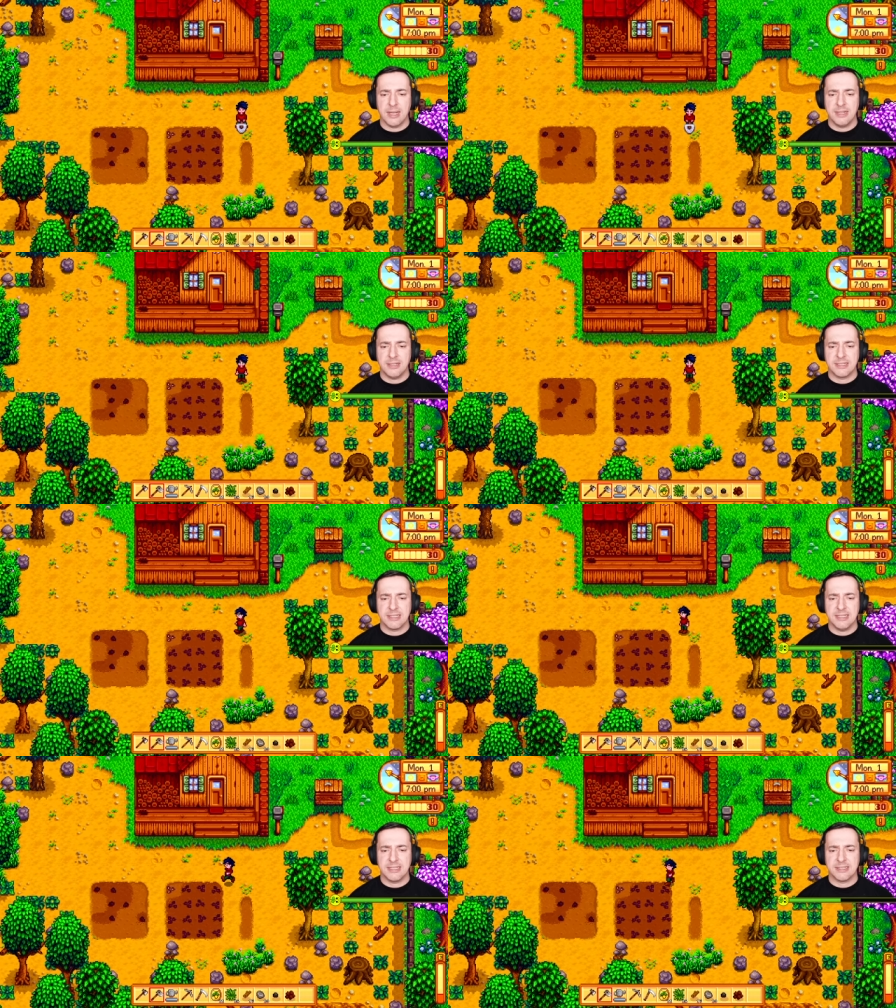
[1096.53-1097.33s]
And you can
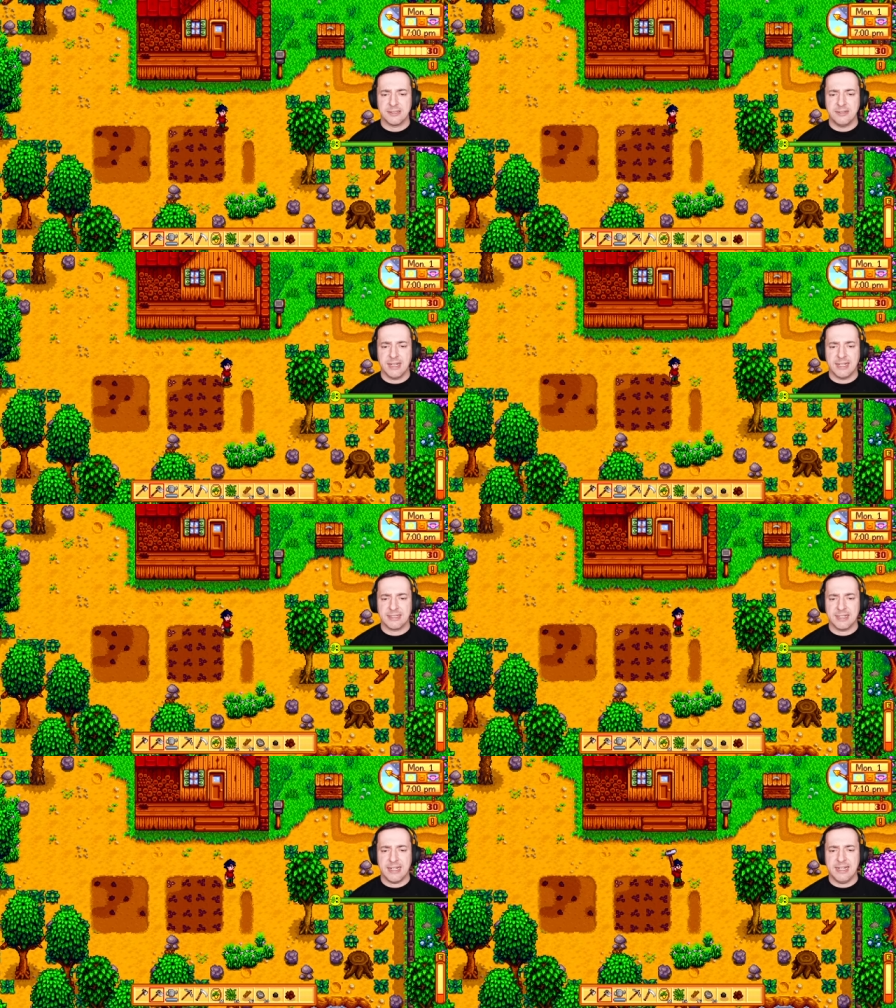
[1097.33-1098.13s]
see this soon
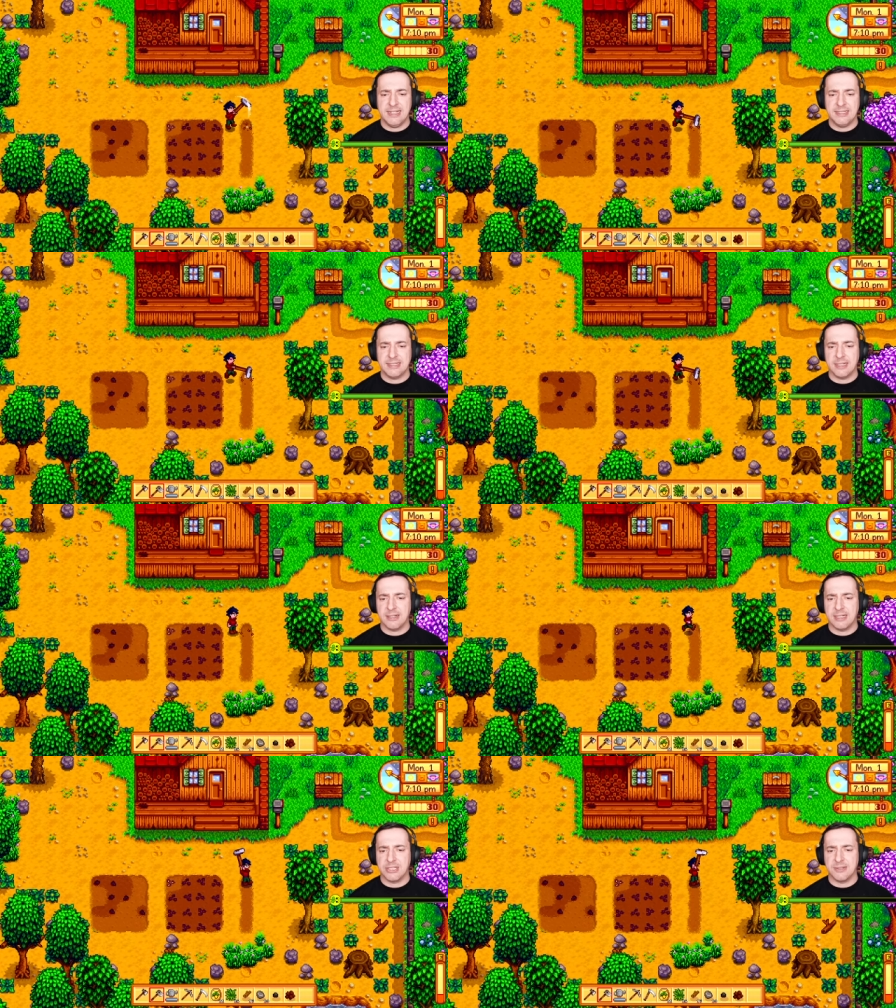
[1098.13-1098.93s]
gets
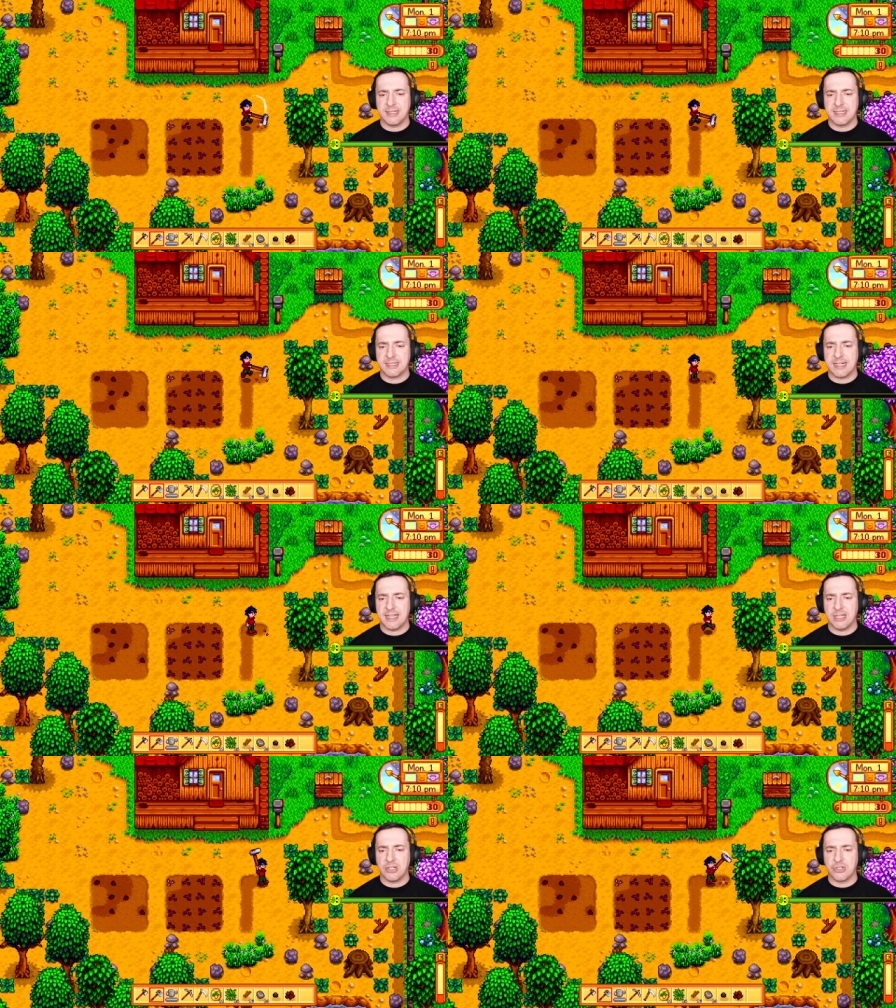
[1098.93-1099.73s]
easier as you
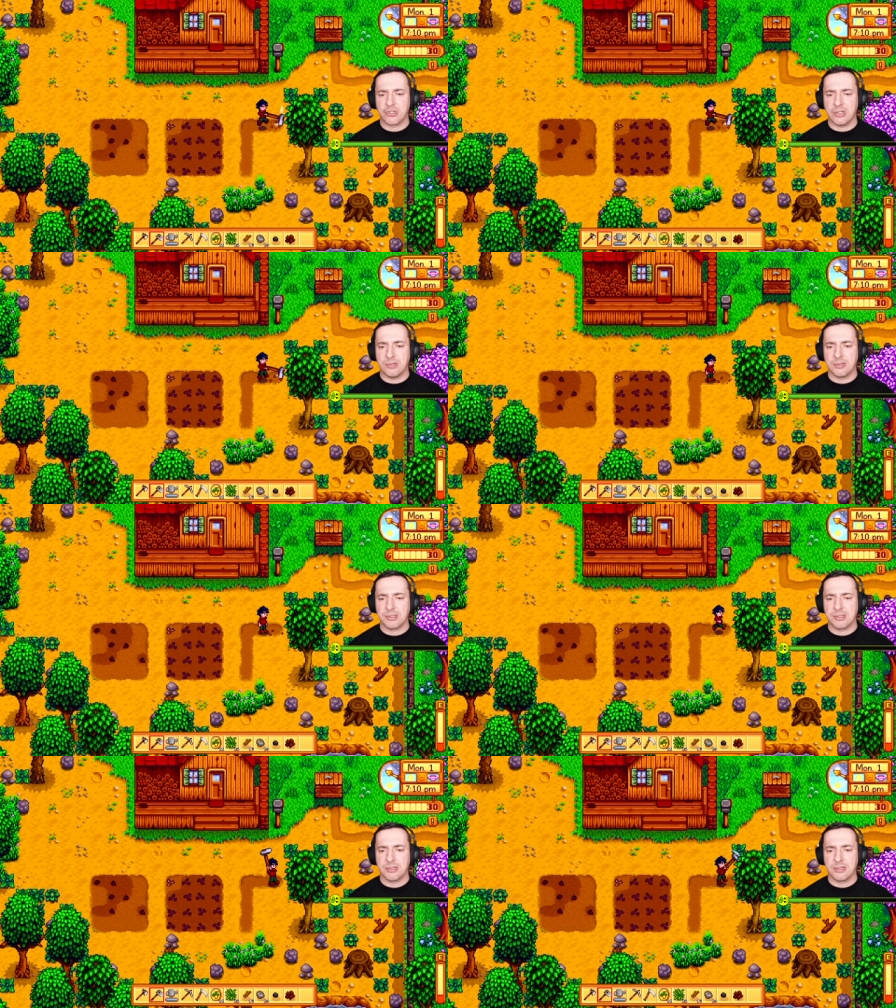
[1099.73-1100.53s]
understand the
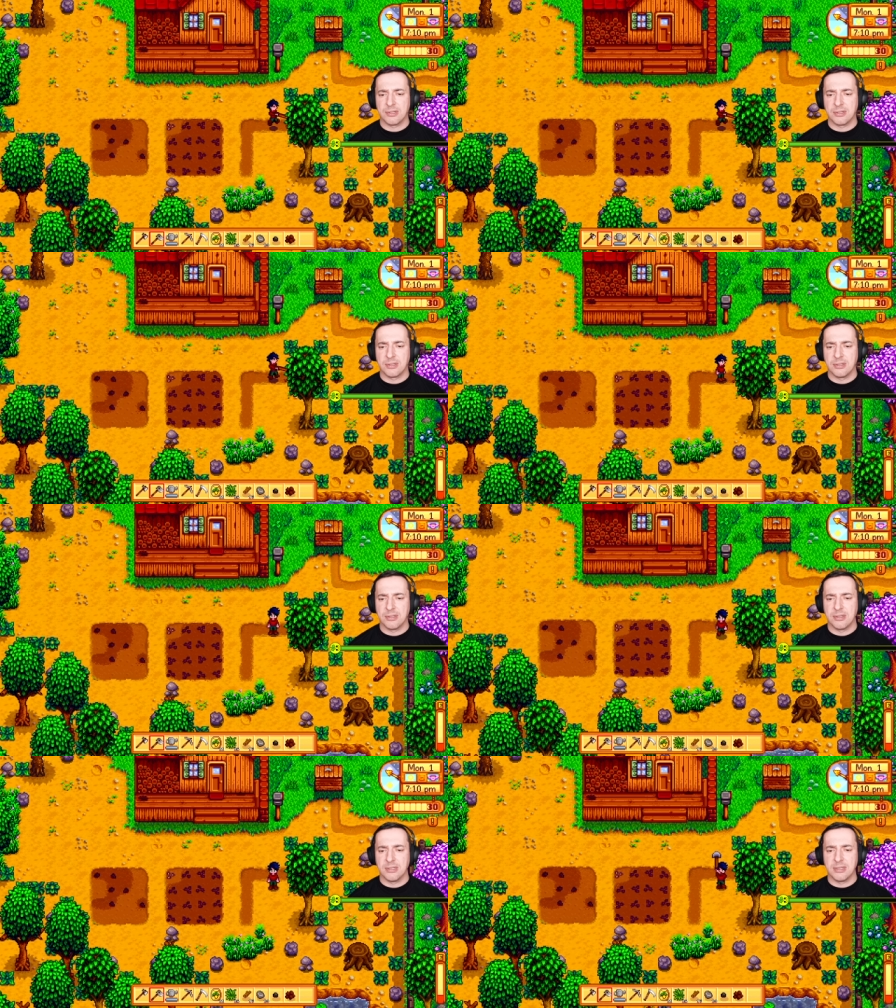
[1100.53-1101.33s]
controls.
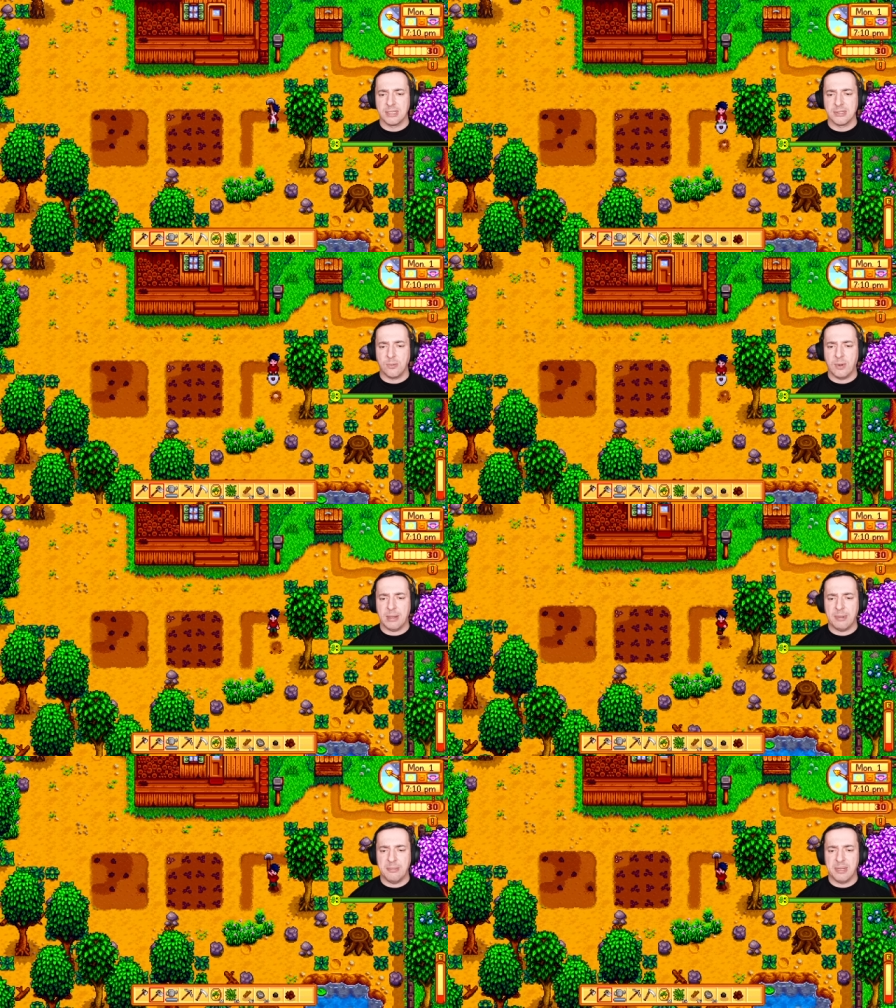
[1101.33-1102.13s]
There's a
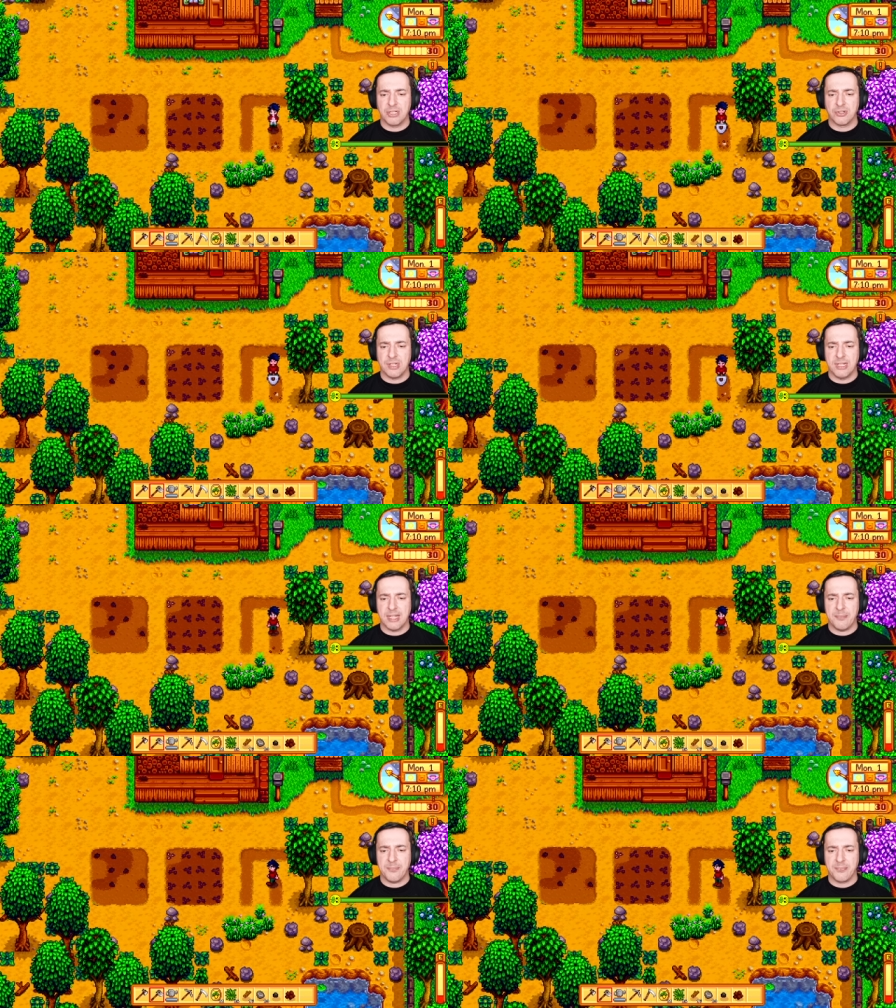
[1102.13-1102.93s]
whapping big tree there.